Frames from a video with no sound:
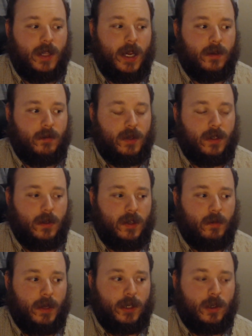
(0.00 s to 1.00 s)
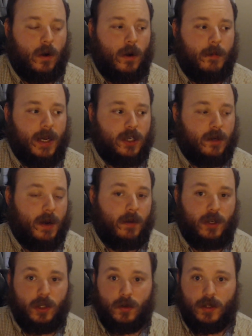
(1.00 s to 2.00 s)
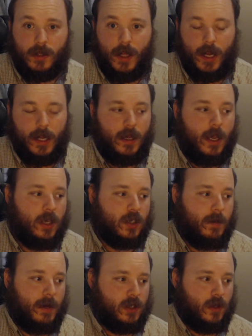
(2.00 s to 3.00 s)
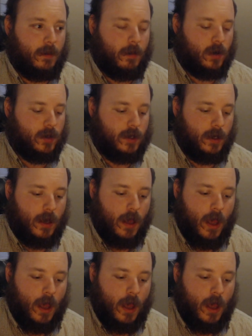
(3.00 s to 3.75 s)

Lactobacillus plantarum actually might reduce that. So it depends on the person.